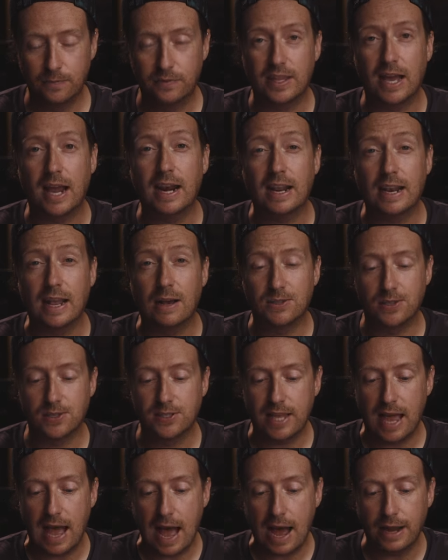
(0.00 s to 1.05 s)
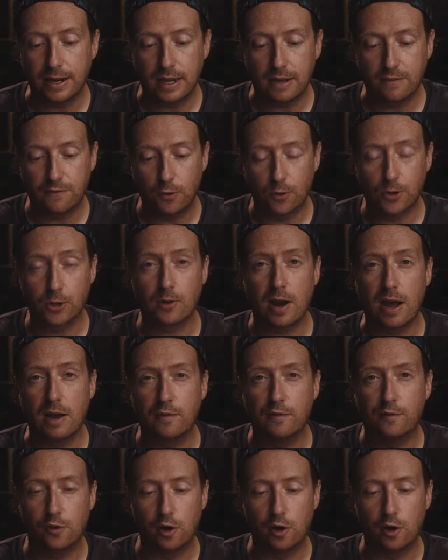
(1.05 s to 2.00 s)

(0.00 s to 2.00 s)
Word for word: That allows us to add a photograph